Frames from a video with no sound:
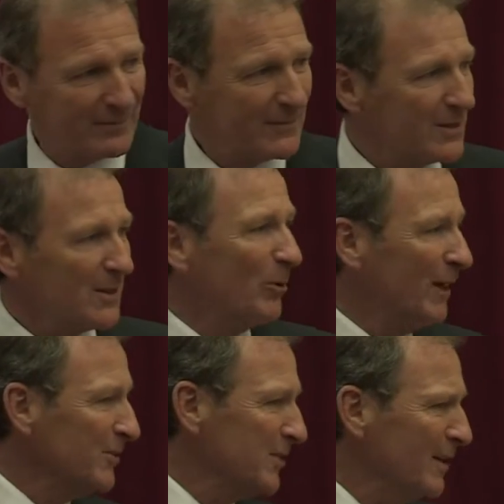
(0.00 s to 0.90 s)
someone
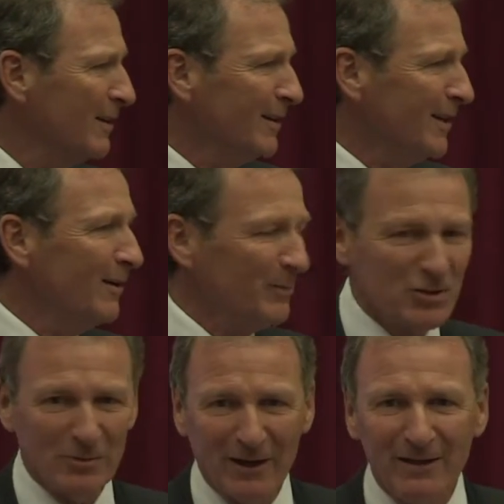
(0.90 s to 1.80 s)
else. I can't
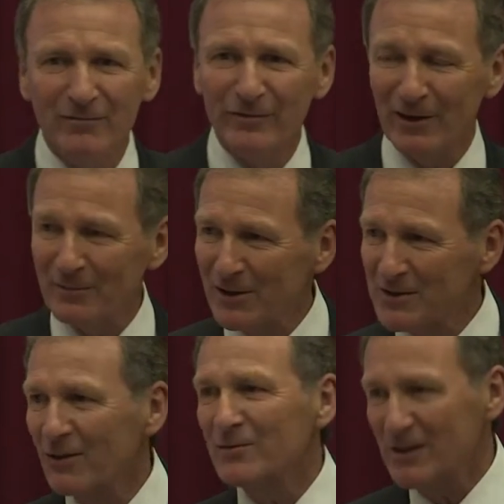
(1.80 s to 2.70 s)
mention my own firm, because
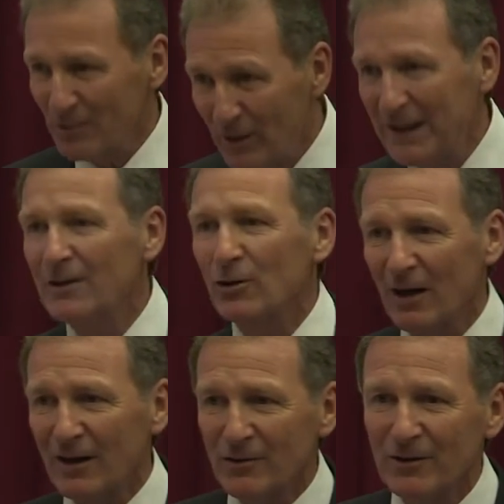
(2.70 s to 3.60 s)
obviously we look
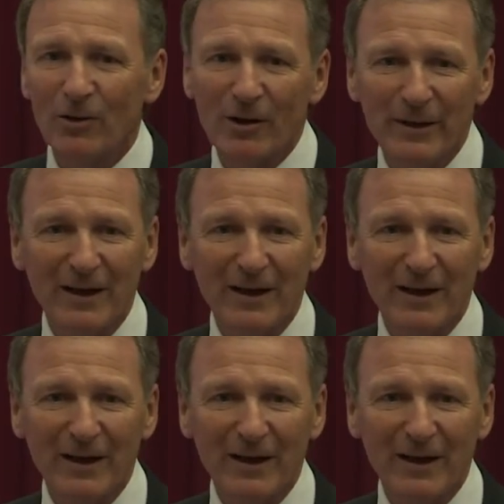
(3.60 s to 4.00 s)
after the well-being